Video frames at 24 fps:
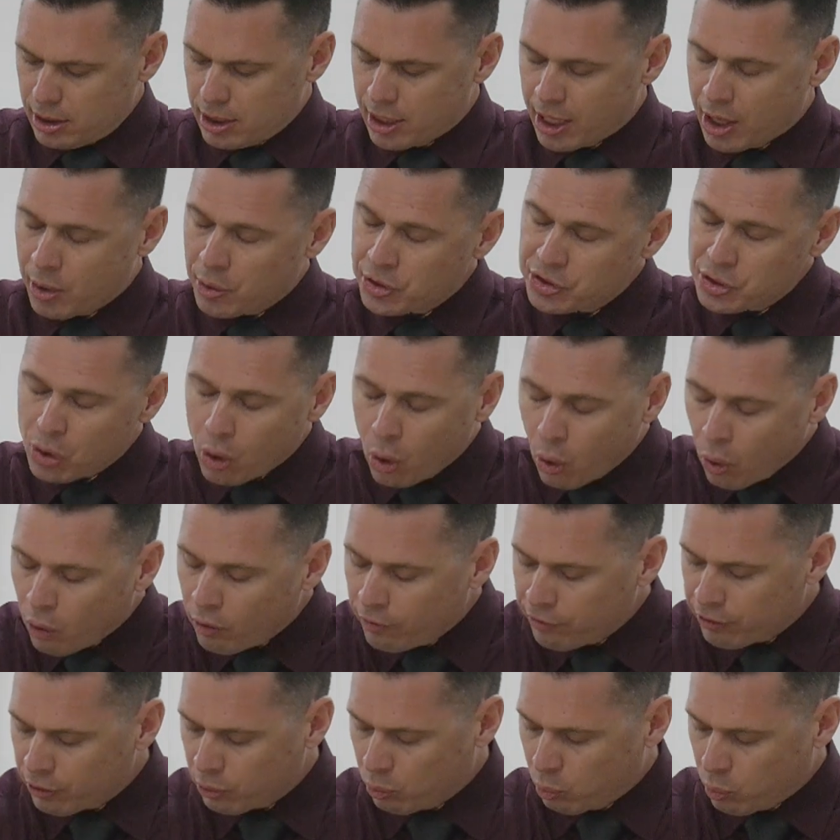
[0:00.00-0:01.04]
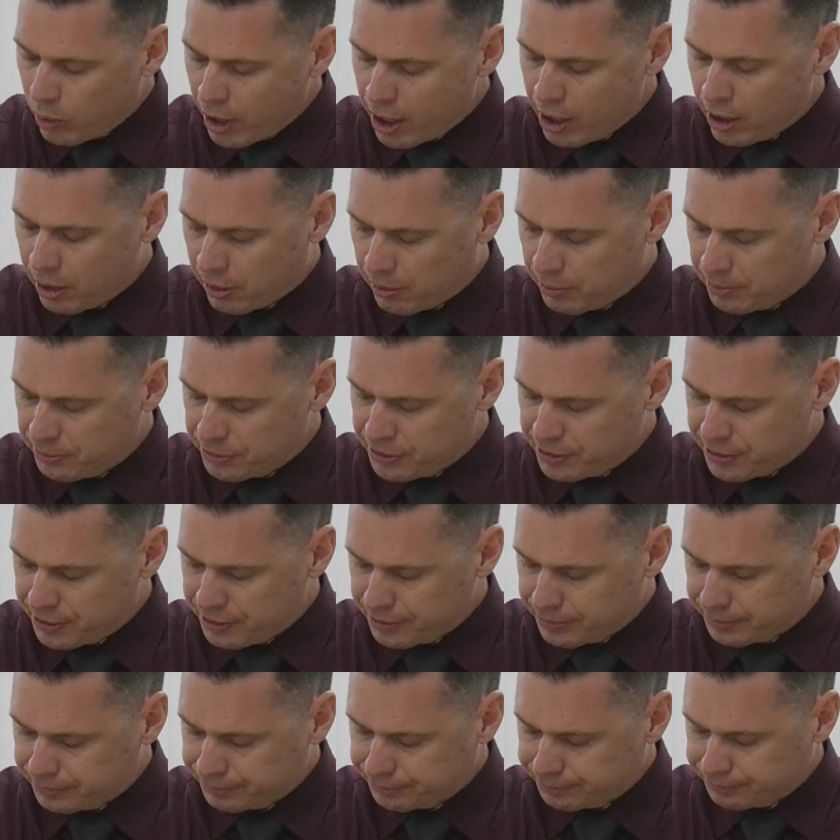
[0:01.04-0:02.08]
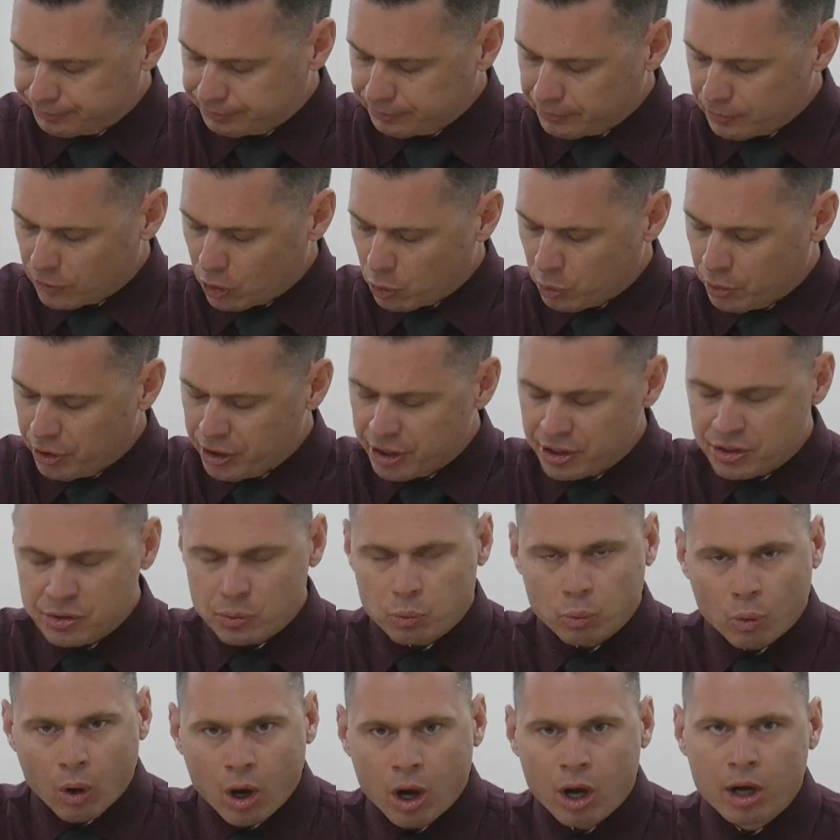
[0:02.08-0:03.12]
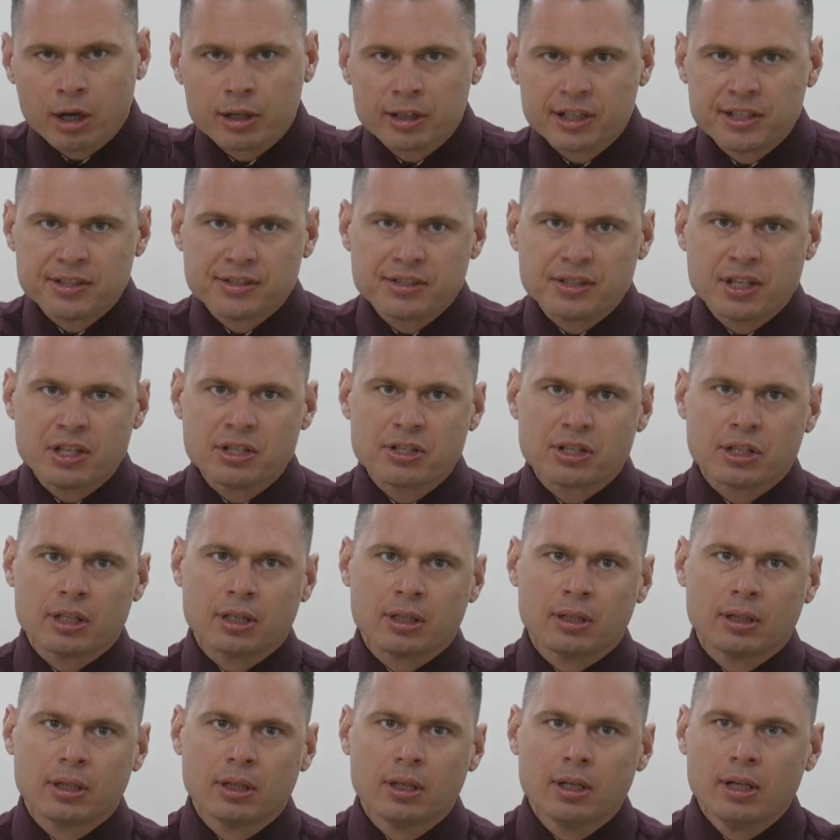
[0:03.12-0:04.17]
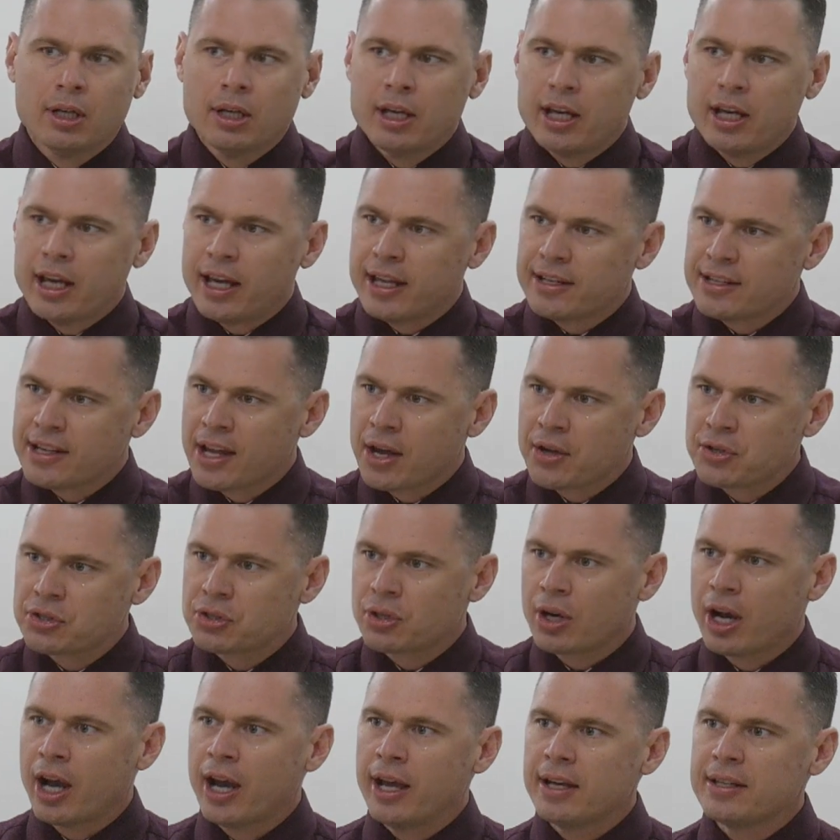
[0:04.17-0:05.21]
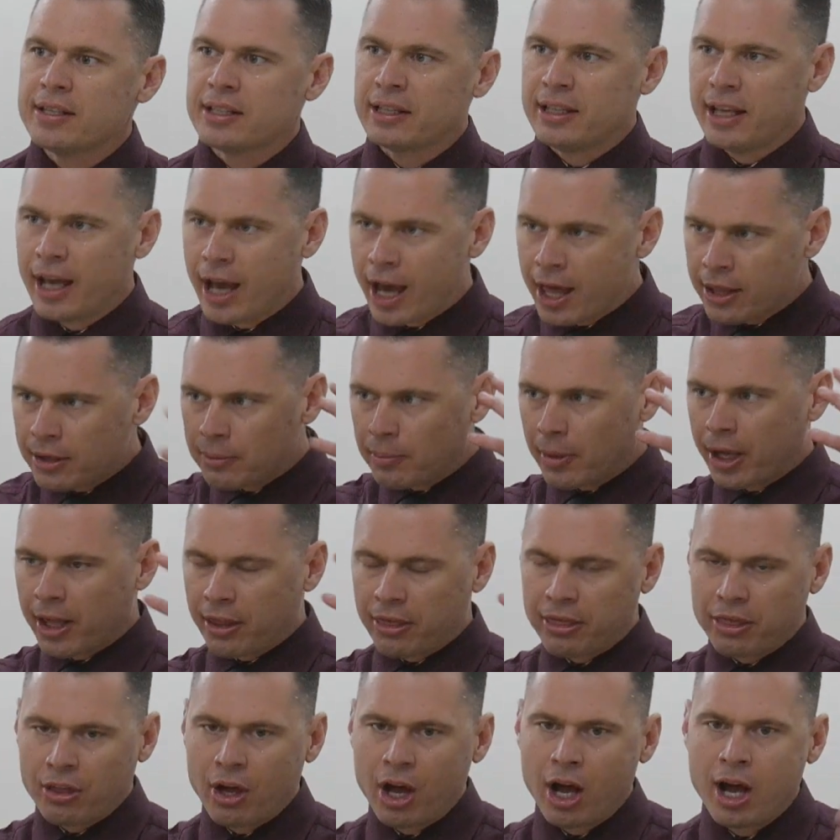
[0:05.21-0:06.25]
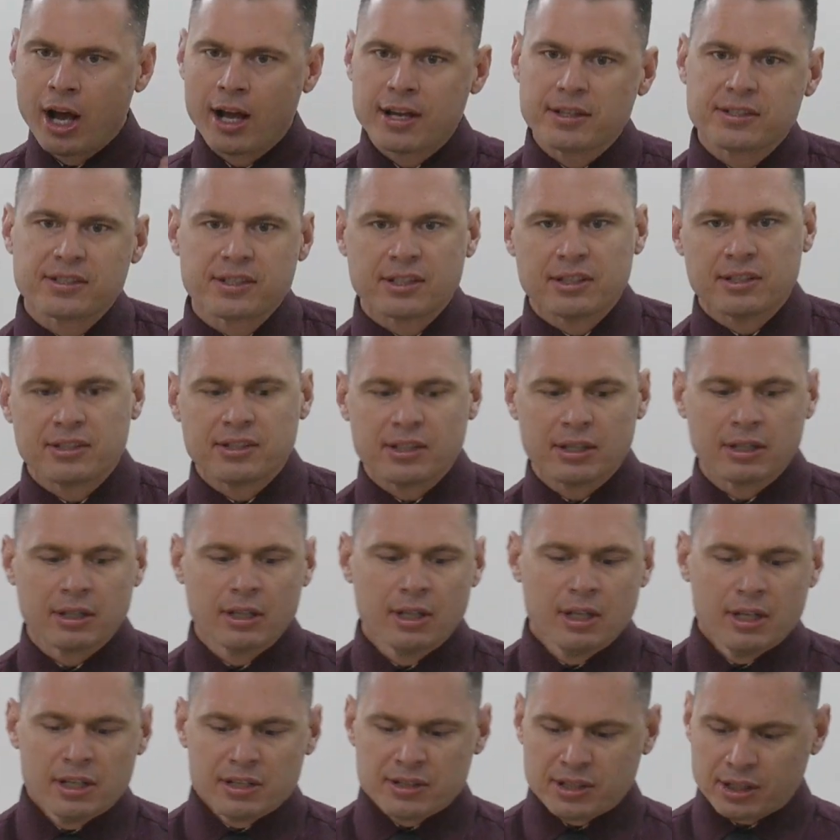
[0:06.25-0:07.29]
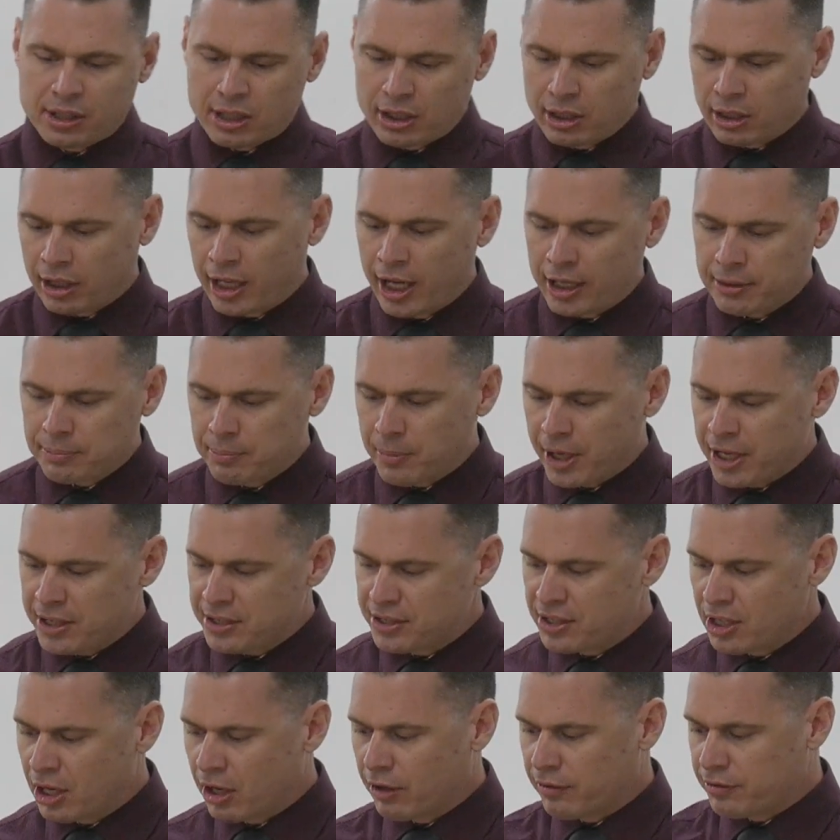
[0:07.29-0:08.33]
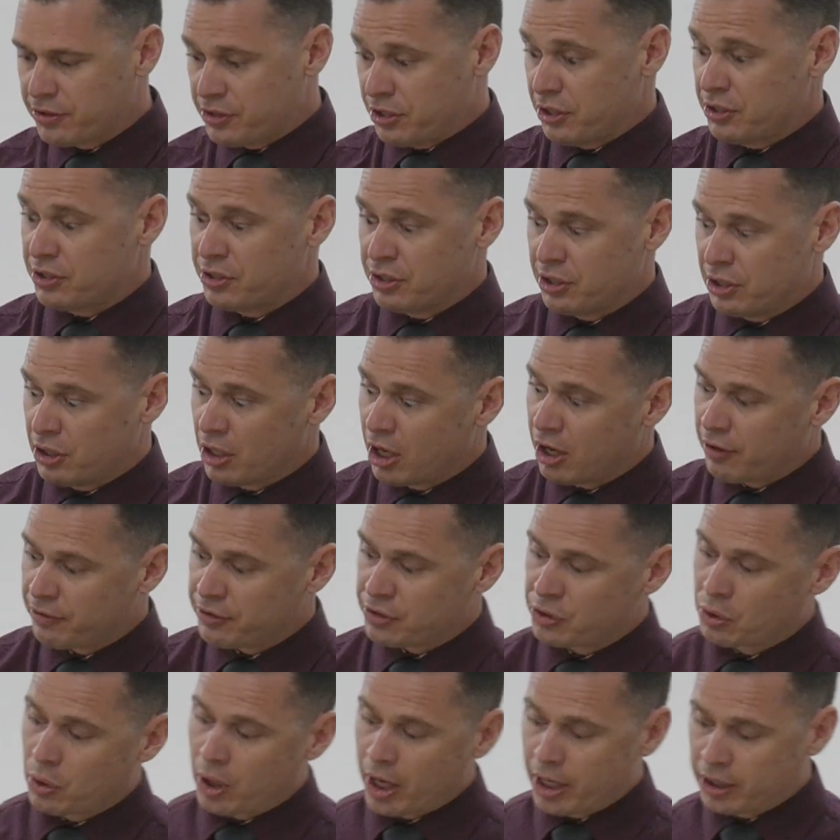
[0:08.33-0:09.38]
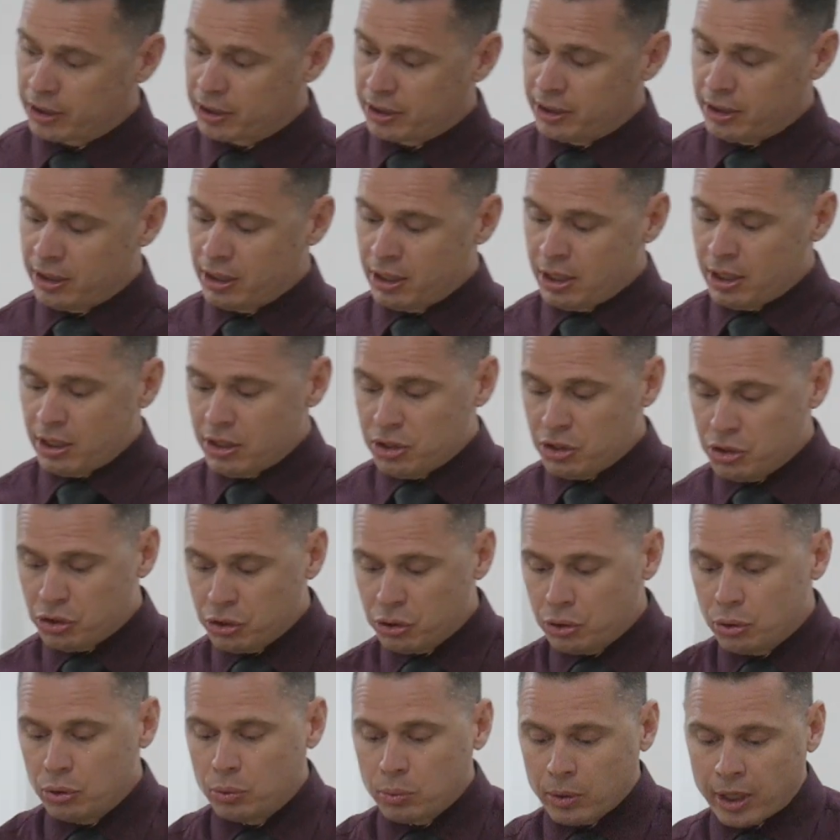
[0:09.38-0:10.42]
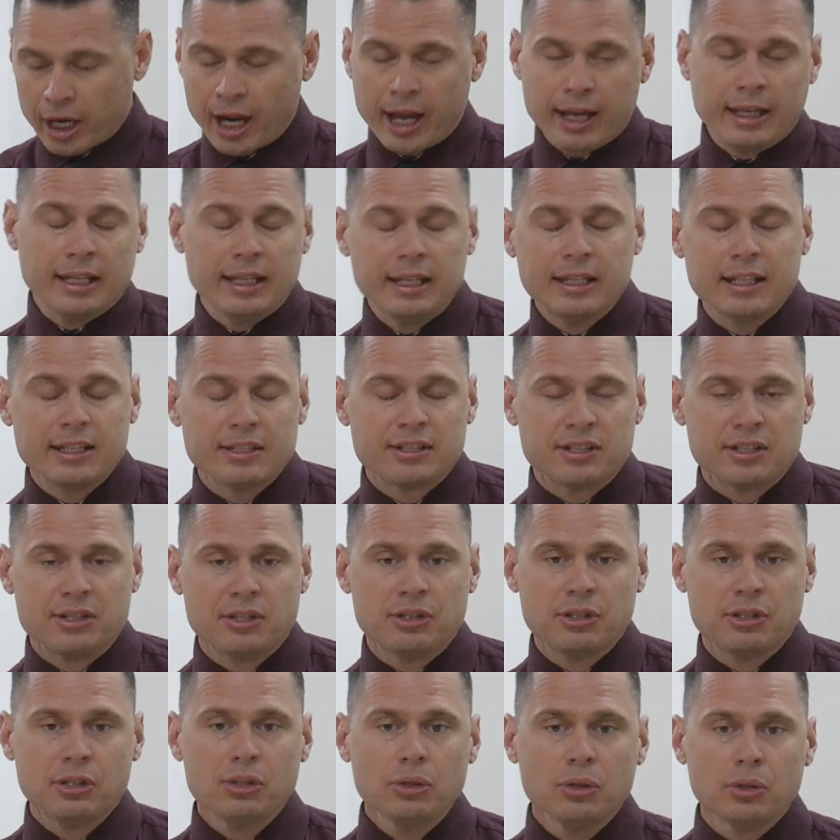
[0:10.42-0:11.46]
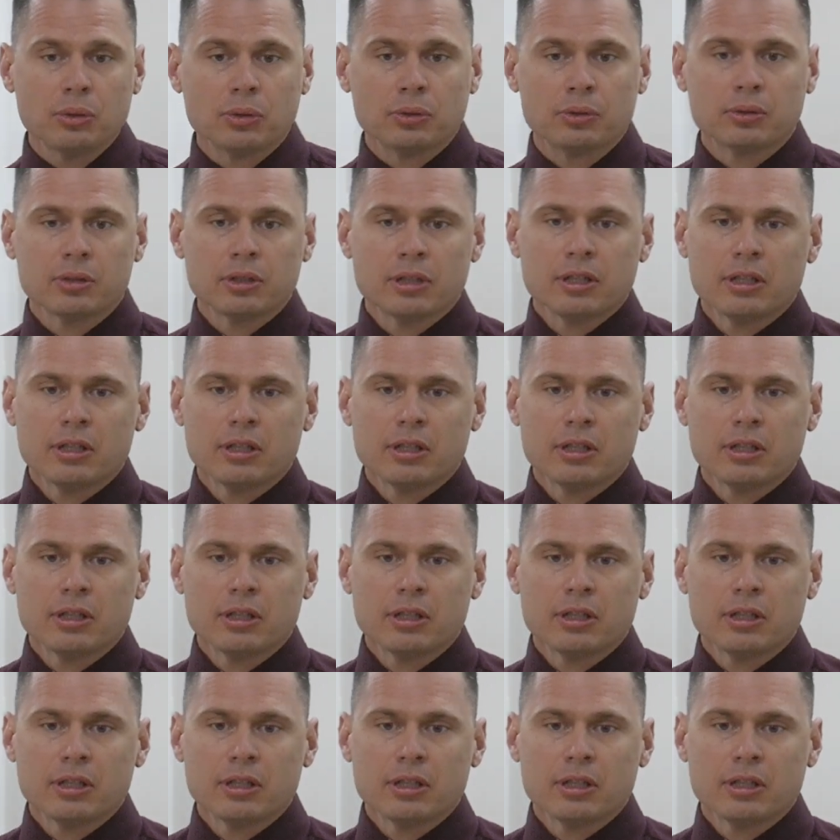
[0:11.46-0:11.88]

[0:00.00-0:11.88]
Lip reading: And I was overwhelmed with this wrong decision. And as I was trying to gather my thoughts and to collect myself just enough so I could do what I needed to do